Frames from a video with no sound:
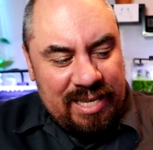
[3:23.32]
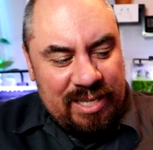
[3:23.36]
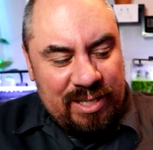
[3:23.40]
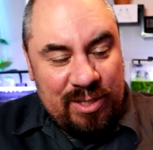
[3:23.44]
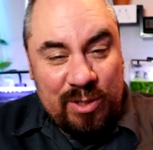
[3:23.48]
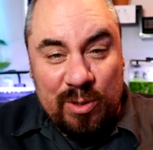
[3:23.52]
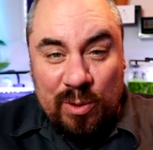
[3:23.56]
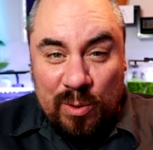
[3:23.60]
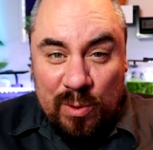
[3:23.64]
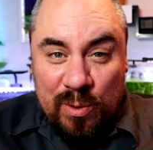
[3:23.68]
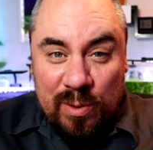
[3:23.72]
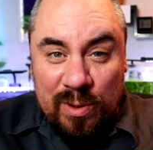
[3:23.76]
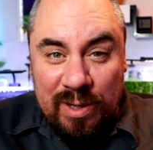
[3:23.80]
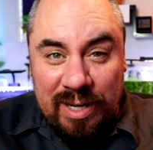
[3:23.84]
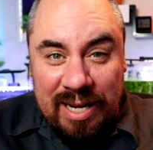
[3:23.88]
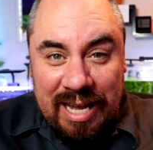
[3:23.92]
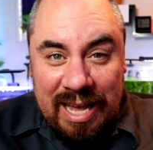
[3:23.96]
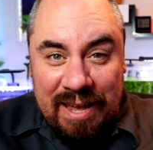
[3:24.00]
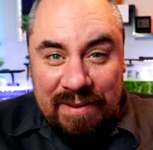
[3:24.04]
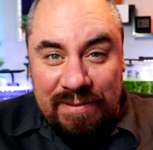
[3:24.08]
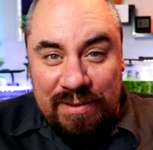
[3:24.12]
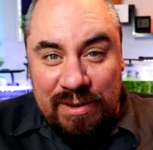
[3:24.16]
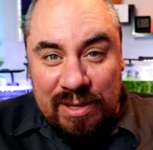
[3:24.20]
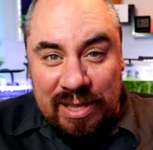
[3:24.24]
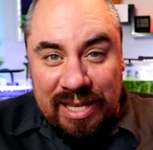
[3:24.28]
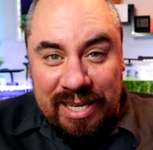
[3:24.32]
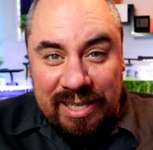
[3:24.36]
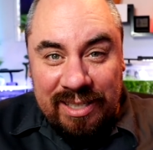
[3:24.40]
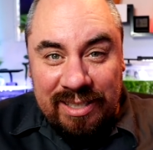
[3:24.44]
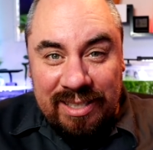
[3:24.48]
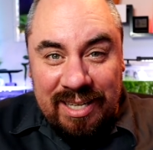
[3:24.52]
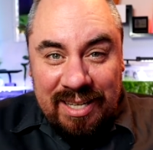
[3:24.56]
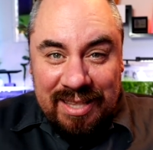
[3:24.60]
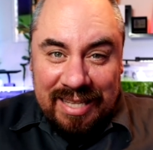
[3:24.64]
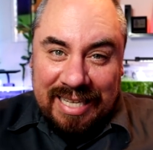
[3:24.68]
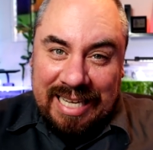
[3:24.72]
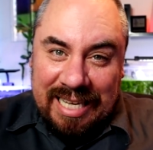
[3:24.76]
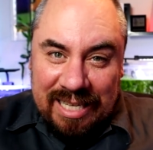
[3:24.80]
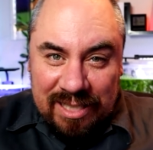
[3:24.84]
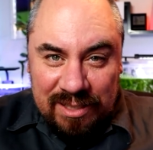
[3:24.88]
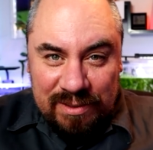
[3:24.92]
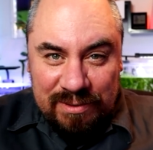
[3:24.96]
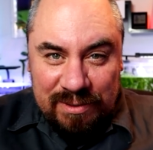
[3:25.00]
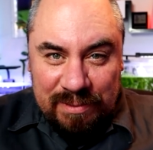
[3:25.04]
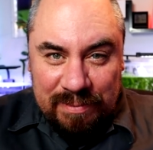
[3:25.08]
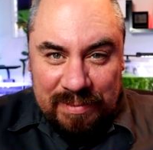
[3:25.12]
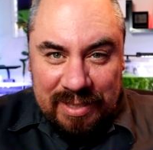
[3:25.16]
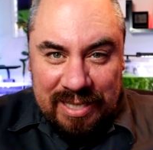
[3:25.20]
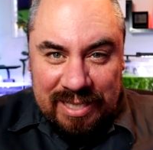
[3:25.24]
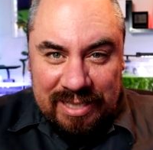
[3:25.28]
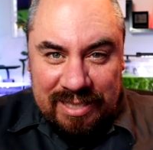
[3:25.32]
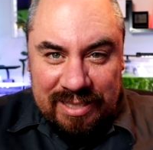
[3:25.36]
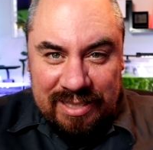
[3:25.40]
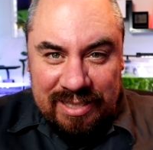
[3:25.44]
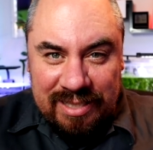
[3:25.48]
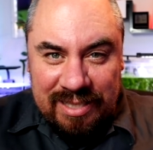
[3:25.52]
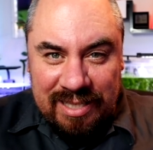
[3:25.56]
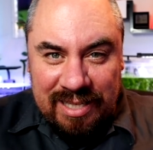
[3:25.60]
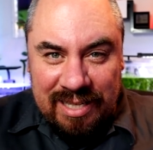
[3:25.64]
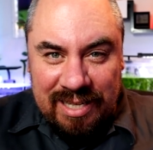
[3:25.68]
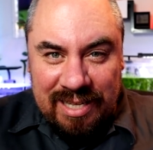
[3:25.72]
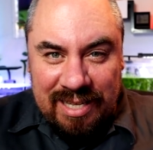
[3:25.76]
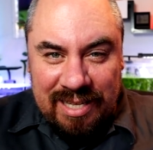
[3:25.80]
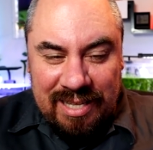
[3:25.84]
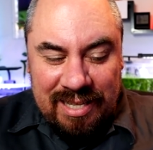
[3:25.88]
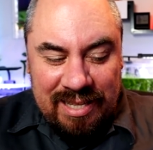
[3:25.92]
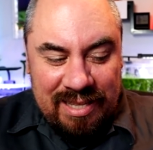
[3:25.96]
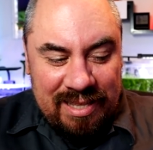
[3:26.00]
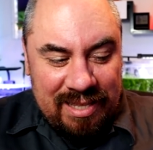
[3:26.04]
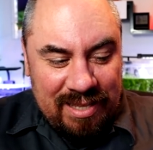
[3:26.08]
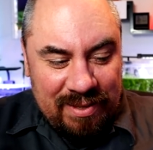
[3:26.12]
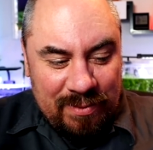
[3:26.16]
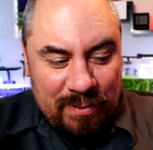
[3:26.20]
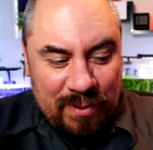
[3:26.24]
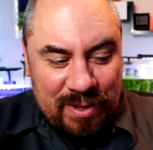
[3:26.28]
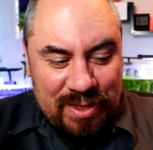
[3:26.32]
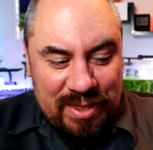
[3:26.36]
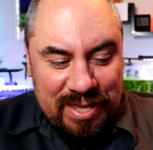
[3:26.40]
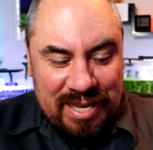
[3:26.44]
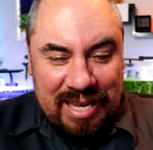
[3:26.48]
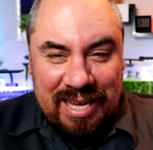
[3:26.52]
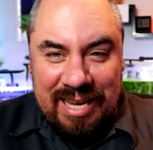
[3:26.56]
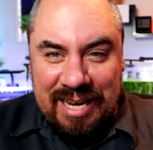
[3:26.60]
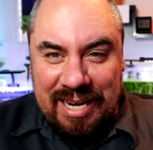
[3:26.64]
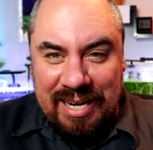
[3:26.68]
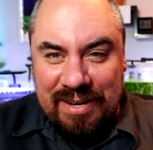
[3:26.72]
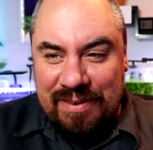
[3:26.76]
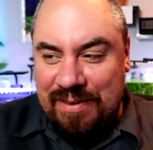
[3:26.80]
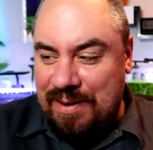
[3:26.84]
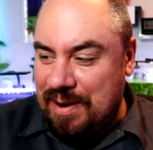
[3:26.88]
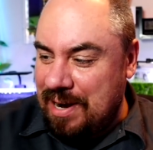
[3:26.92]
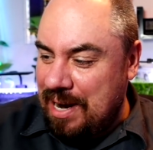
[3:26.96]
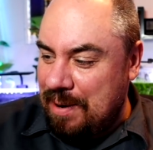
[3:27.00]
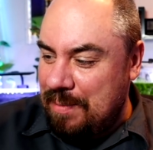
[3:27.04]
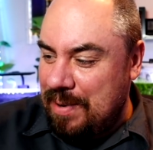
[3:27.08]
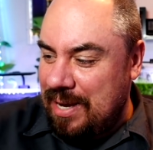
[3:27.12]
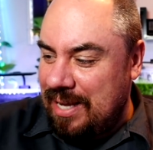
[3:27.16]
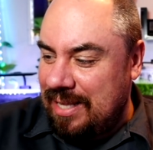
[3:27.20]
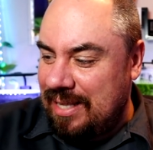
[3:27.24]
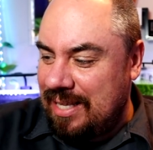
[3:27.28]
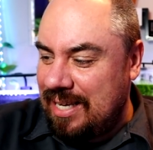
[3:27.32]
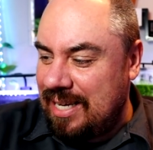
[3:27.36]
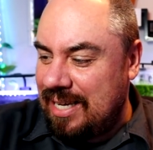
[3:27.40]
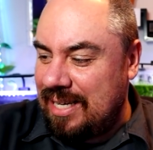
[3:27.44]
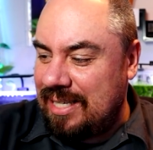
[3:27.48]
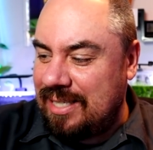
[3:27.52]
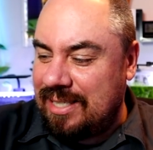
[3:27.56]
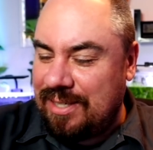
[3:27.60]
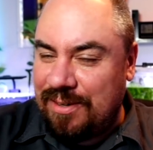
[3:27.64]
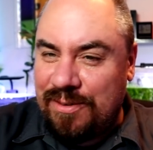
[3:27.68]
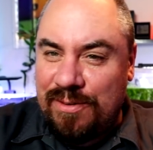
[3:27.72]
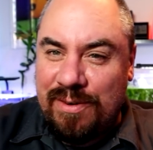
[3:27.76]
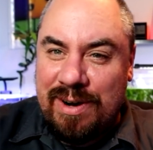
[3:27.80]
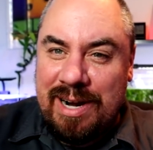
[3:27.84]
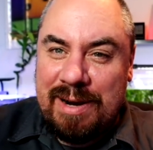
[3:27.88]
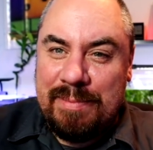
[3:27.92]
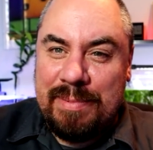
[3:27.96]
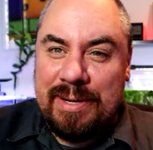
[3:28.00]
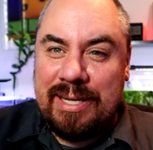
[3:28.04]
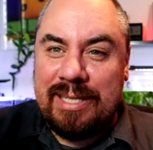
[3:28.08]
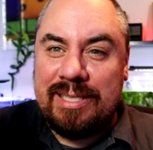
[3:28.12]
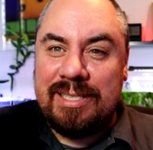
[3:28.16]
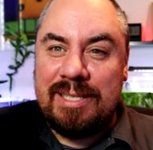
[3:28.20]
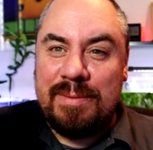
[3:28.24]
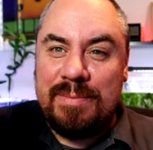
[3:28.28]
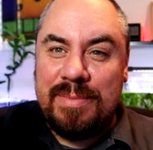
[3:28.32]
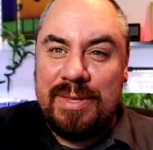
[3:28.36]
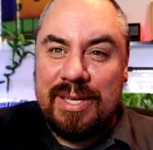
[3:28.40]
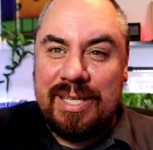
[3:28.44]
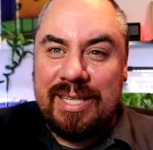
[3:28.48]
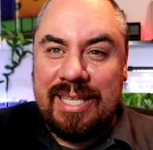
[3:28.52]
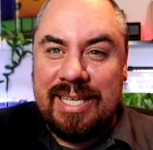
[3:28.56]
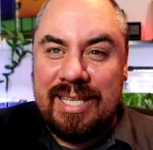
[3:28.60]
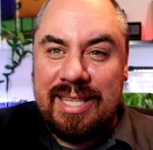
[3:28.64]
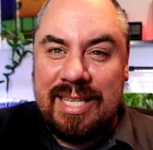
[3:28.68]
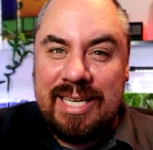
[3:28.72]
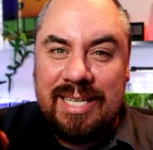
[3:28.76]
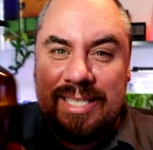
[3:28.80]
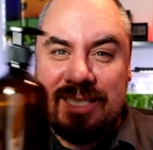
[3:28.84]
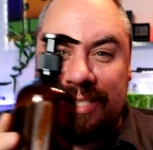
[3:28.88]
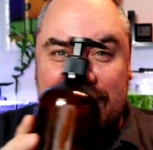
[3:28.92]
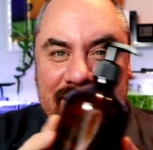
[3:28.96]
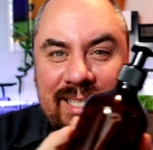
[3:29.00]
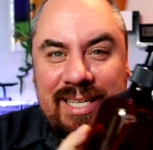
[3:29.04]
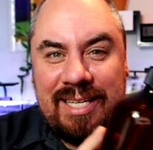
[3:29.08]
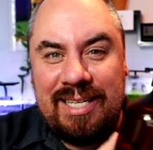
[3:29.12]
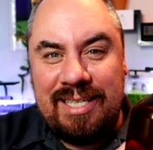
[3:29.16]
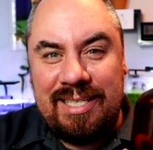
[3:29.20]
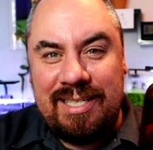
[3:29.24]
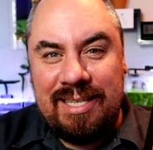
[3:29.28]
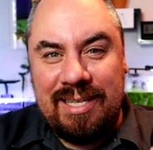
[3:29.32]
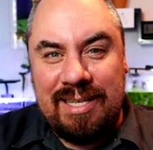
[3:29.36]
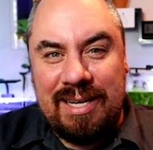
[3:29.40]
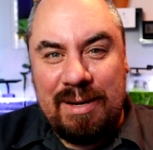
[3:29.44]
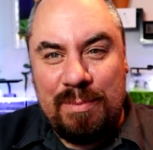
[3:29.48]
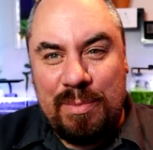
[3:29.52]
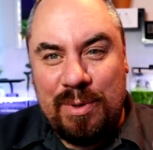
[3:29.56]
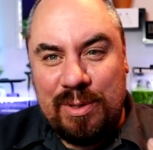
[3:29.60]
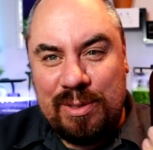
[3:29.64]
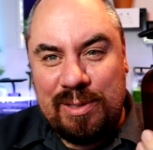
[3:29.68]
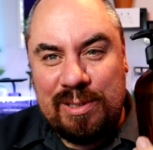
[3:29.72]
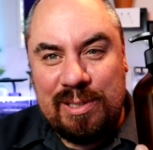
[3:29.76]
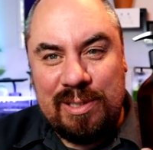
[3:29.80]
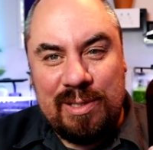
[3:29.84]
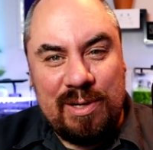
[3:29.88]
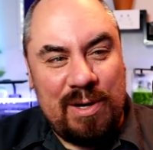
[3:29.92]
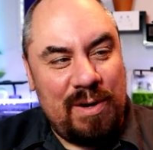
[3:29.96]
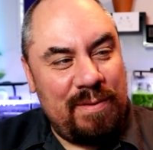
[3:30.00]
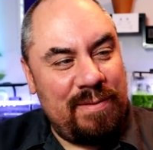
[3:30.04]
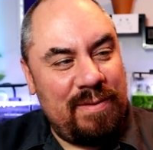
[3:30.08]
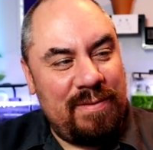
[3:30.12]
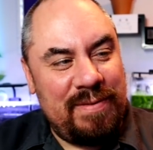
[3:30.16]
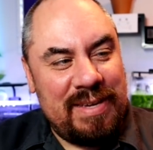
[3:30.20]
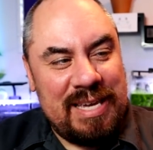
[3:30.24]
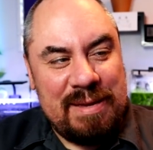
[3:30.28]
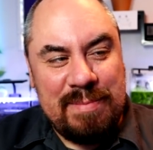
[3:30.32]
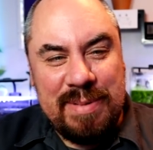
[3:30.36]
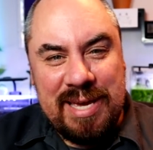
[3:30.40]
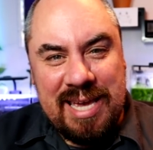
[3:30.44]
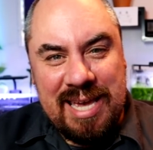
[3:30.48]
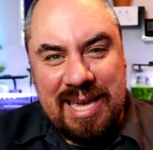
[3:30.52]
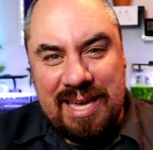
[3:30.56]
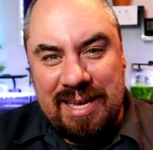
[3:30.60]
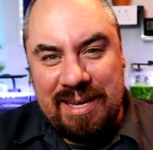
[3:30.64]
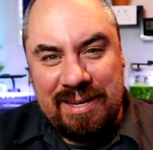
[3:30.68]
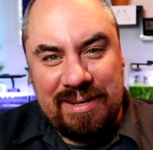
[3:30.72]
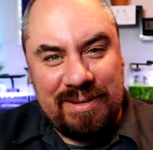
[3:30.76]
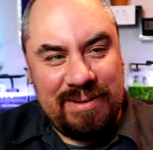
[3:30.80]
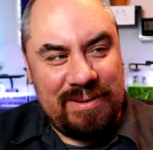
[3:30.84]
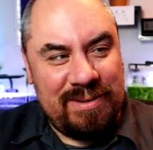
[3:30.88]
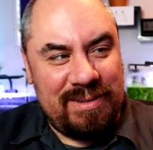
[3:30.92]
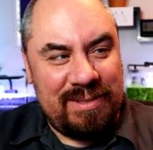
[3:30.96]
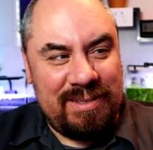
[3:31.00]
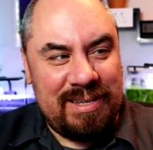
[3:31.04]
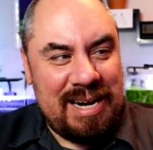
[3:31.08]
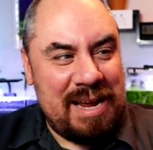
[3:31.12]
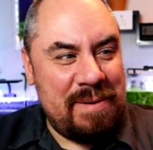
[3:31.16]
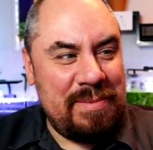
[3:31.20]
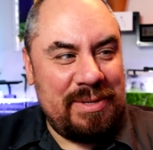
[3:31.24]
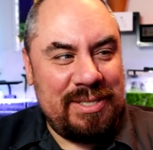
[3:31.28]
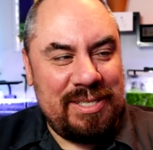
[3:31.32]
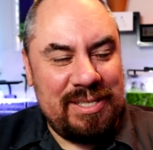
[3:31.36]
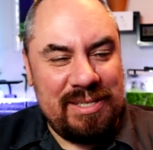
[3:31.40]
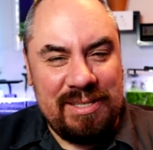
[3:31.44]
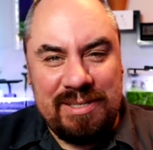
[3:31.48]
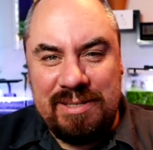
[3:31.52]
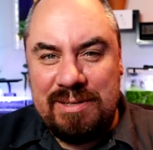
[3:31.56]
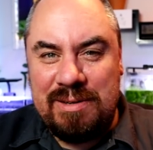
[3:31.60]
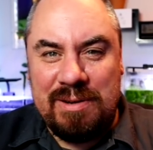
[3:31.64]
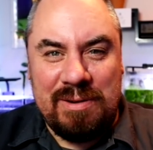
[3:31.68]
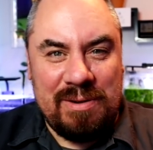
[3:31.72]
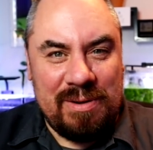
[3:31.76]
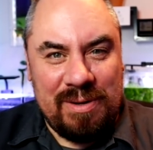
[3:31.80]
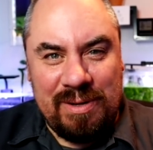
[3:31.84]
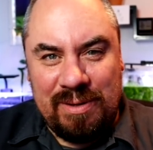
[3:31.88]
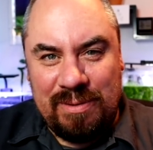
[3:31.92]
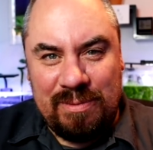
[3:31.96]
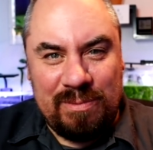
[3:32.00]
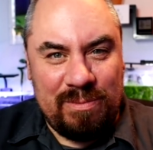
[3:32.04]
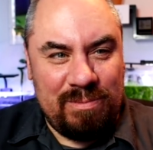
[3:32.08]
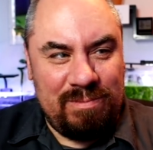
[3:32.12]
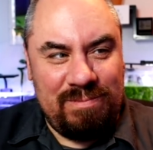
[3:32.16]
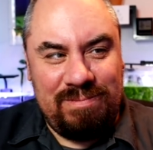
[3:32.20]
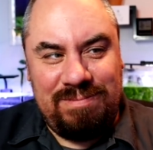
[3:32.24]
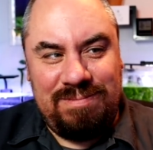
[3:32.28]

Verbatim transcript: So, if you learn nothing else from this, the one thing I can recommend is grabbing something like this, a bottle off of eBay or Amazon or